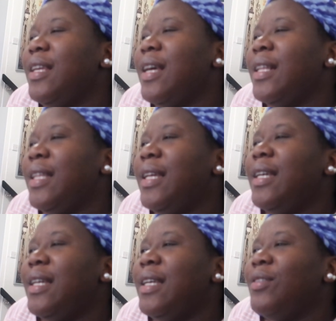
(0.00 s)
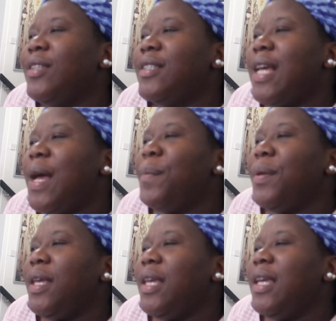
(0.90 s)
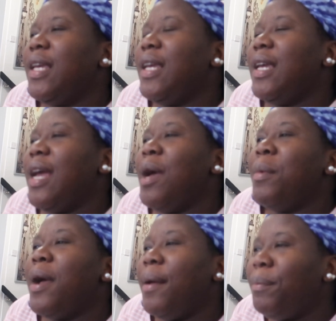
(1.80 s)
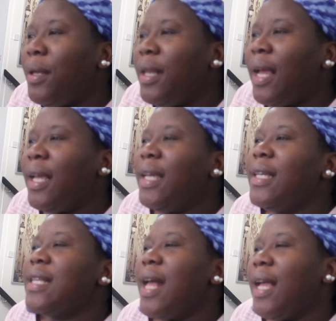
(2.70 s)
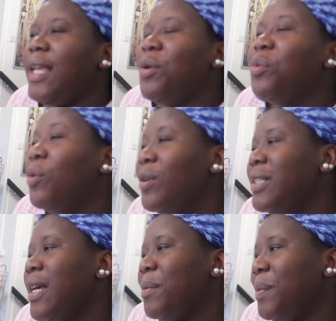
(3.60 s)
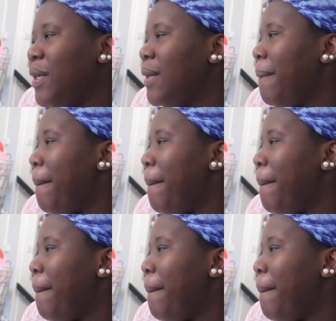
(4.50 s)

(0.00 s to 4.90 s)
I think he is happy. I'm happy that he was happy.